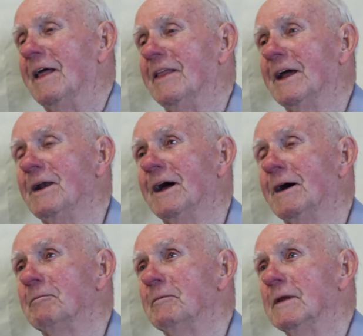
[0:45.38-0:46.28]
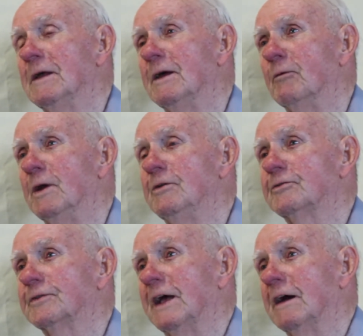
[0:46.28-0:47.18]
And then we
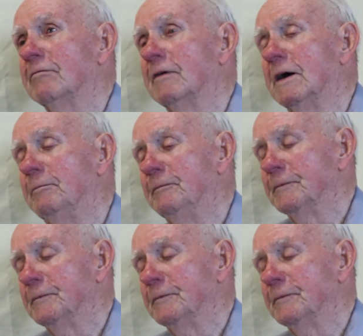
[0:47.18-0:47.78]
used to have